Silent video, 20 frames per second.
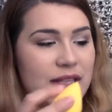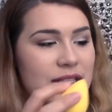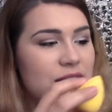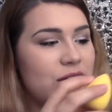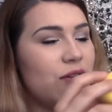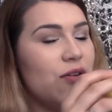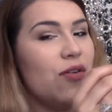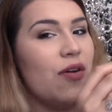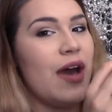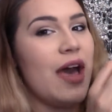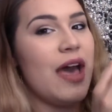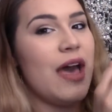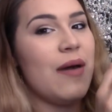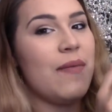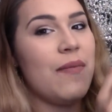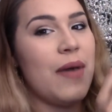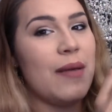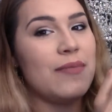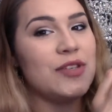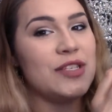So
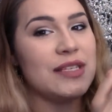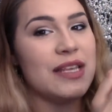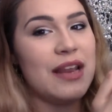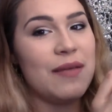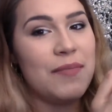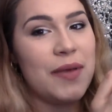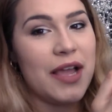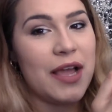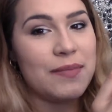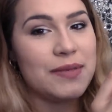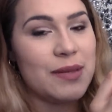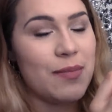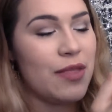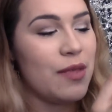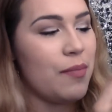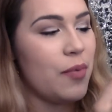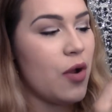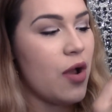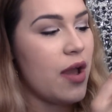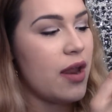um, I'm just going to pick up some of
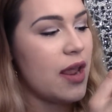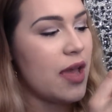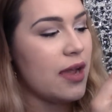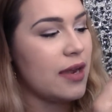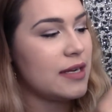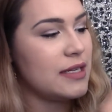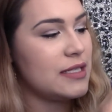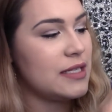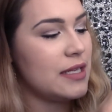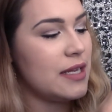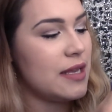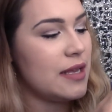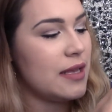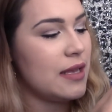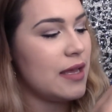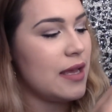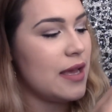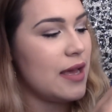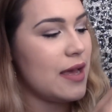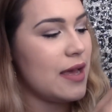the product.
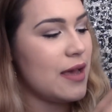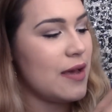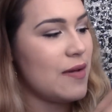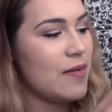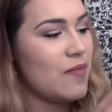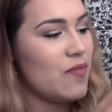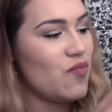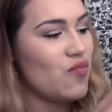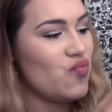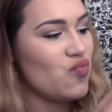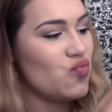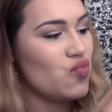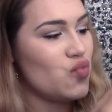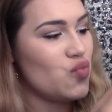Um,